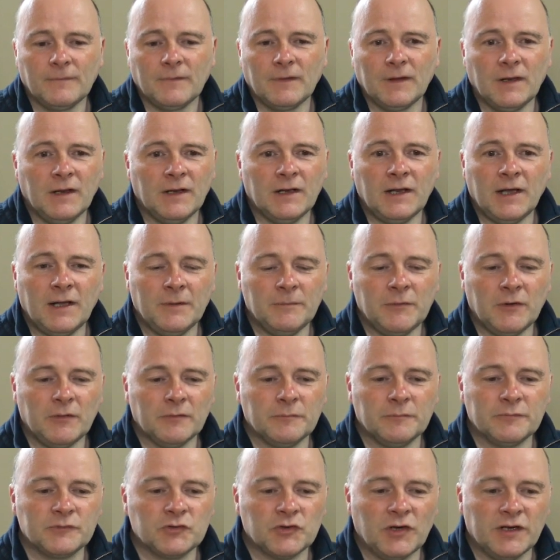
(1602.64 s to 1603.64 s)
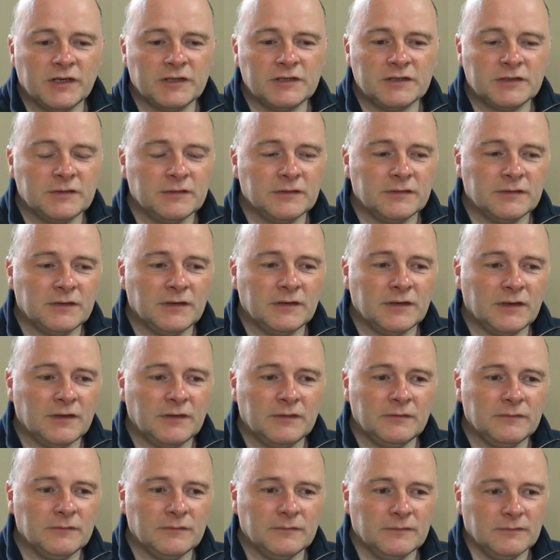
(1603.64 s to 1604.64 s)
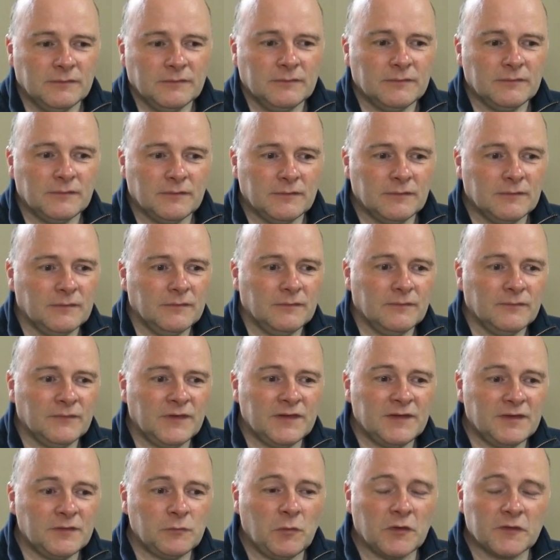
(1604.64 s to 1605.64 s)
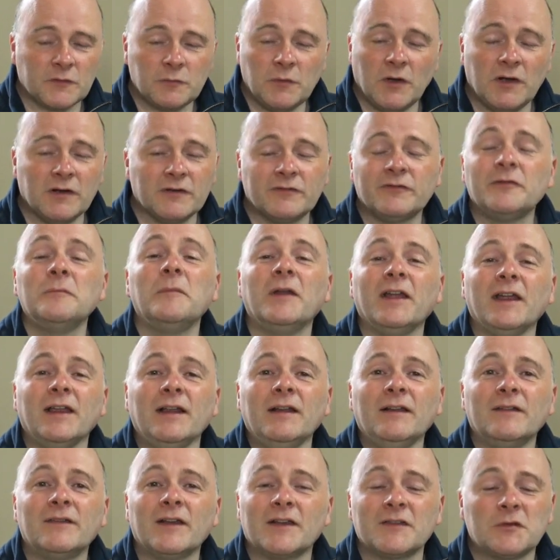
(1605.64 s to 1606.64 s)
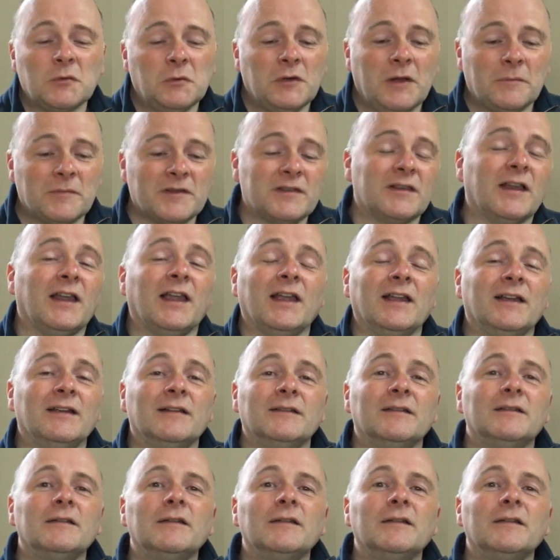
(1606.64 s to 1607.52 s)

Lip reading: And I'm not trying to, this is what's worked for me, that's all I'm saying.